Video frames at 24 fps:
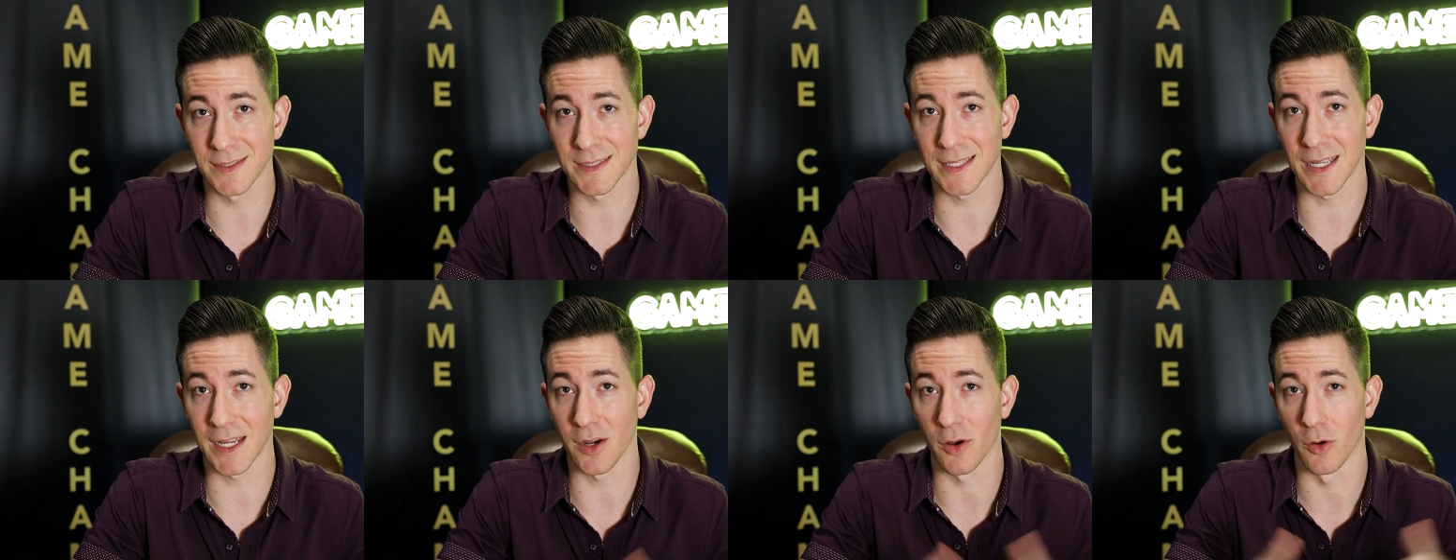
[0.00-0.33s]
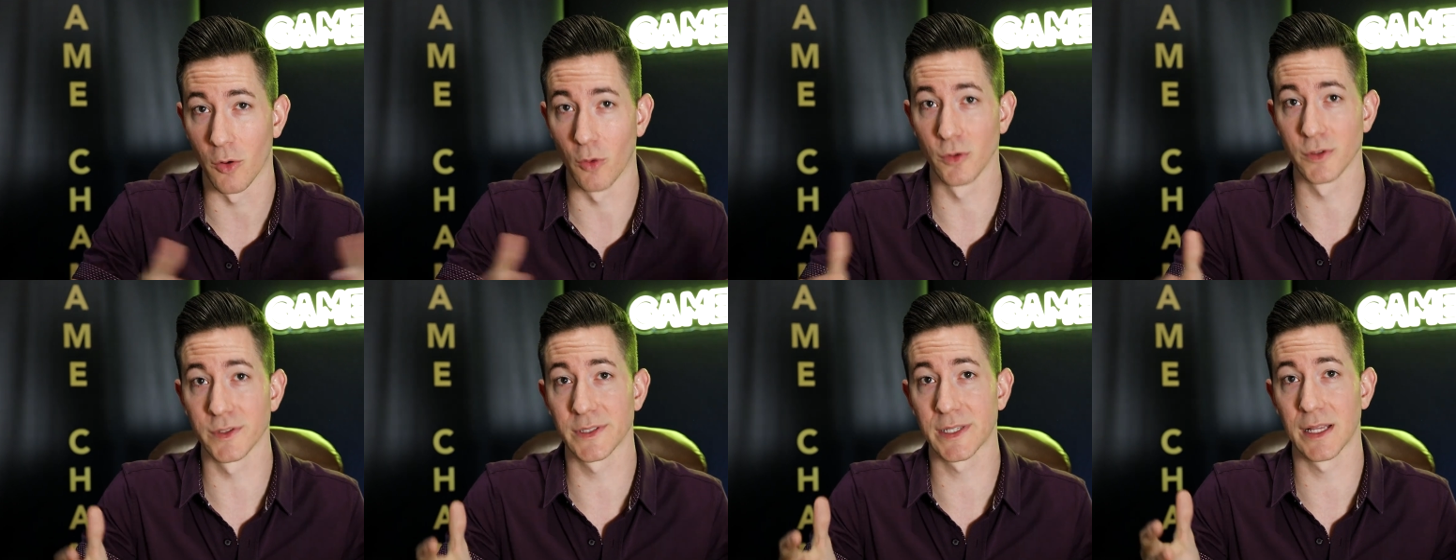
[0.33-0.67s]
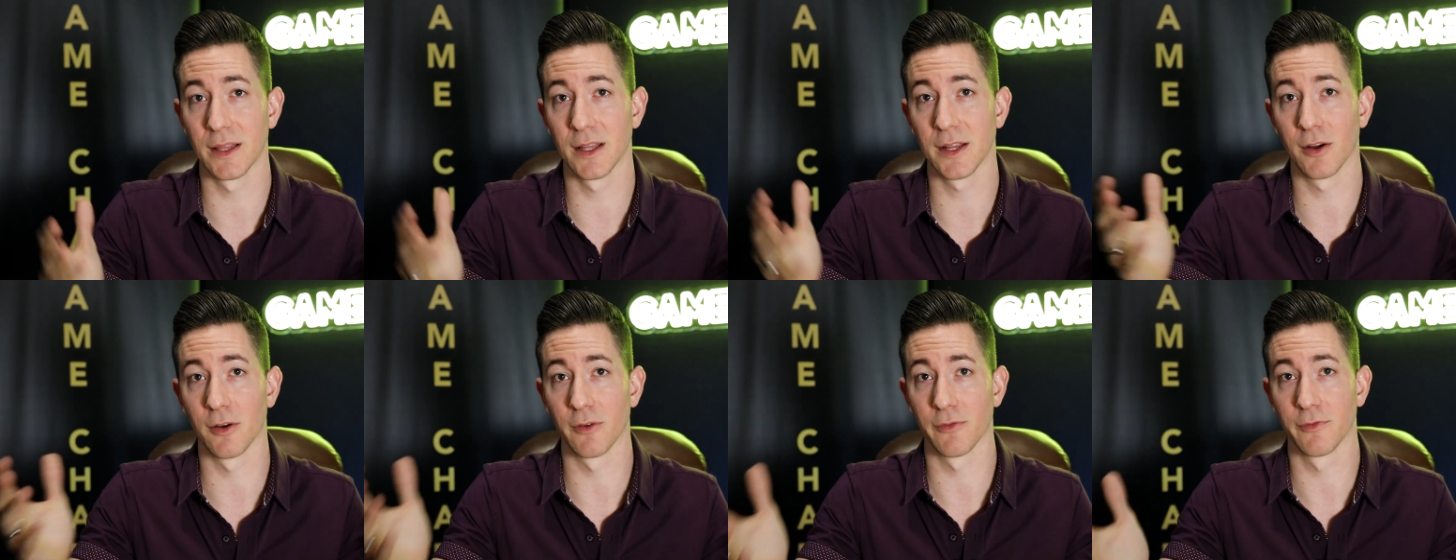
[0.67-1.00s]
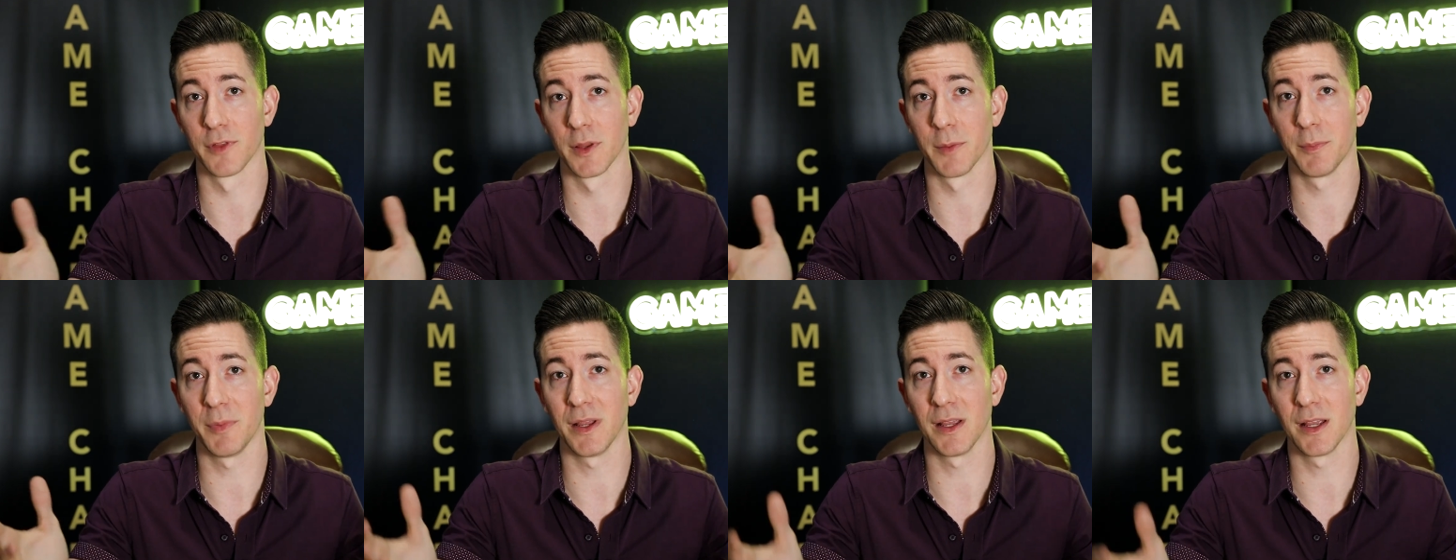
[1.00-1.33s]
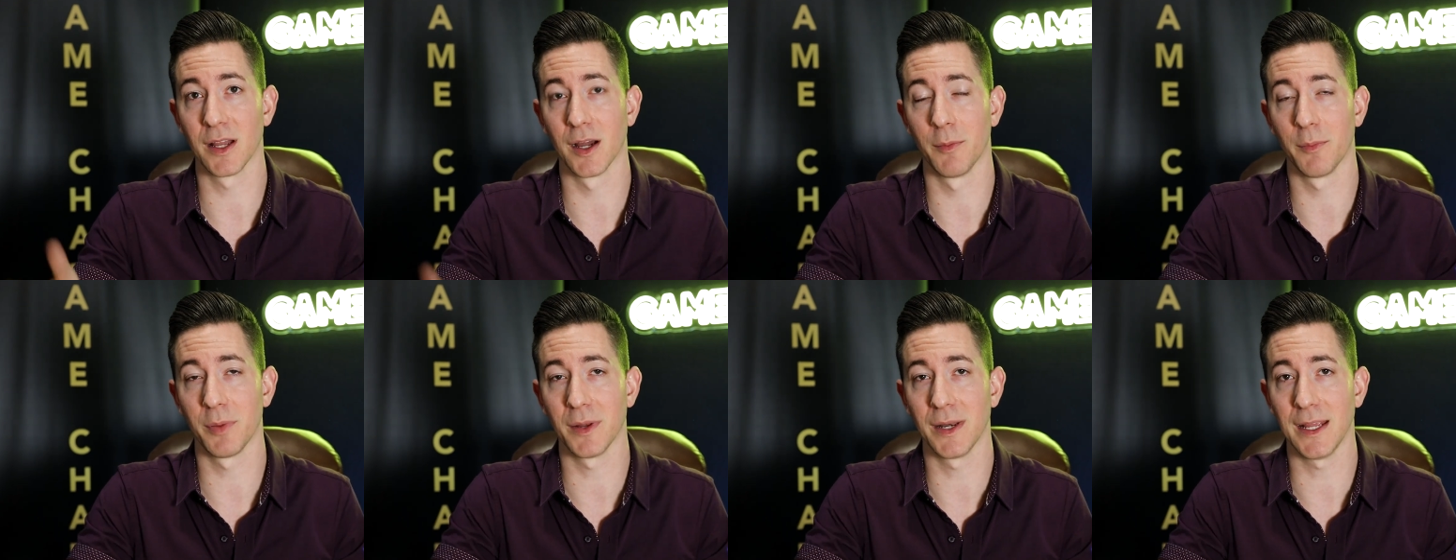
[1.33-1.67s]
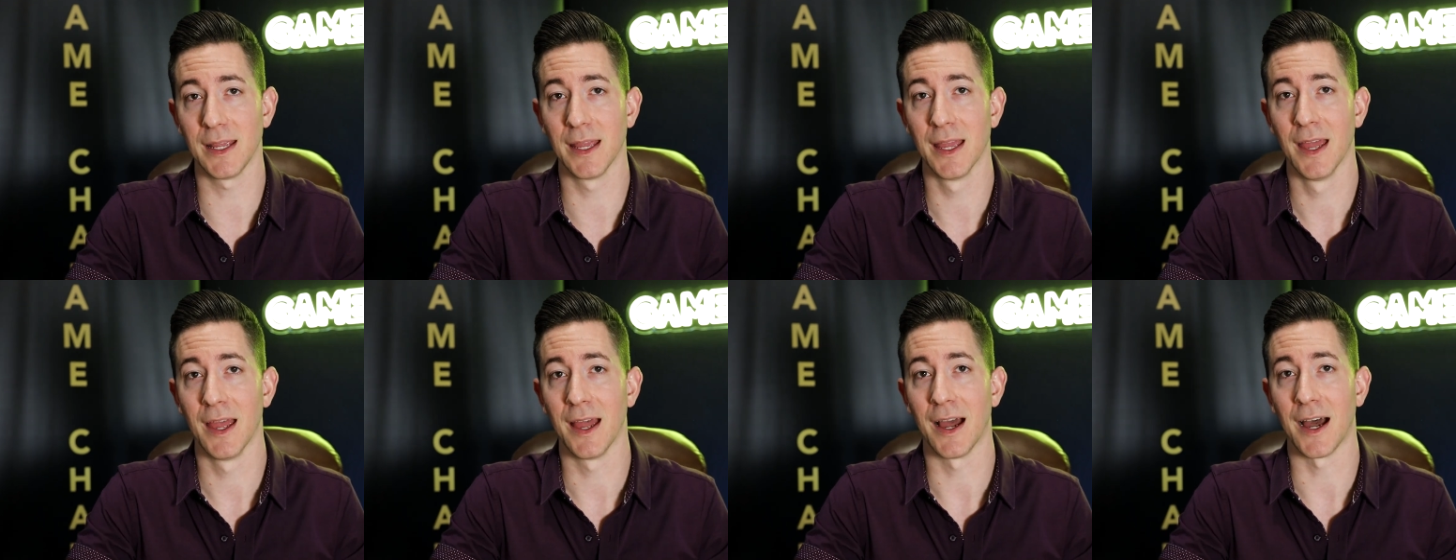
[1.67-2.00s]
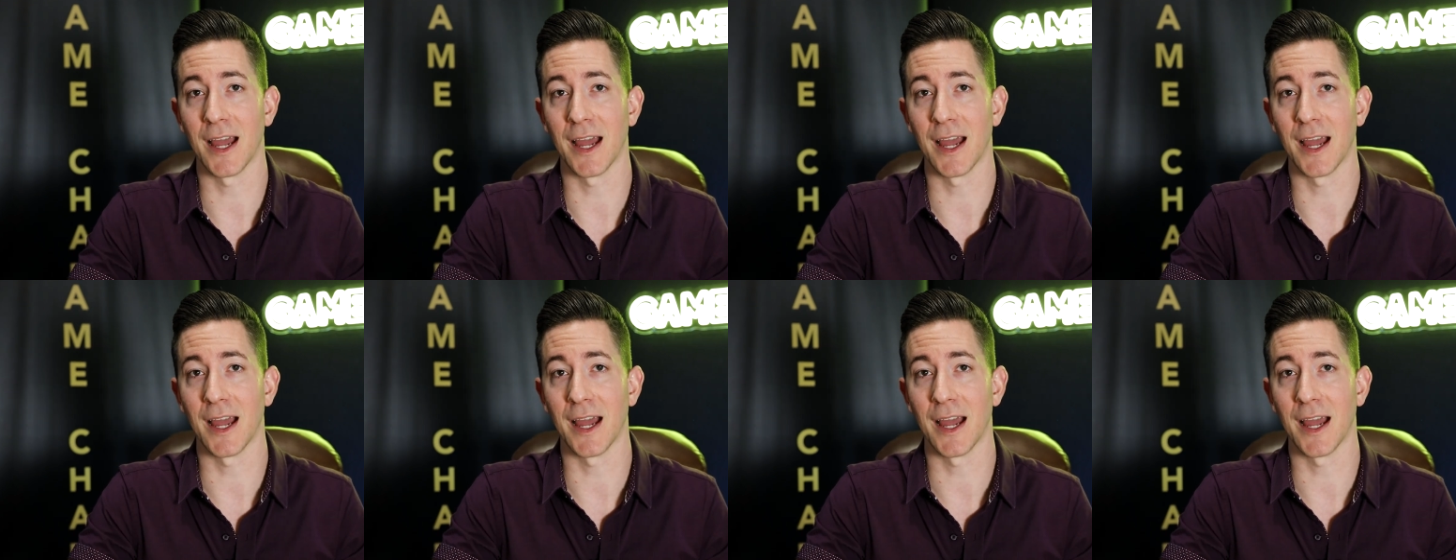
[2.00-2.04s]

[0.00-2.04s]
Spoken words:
estate wholesaling or flipping company,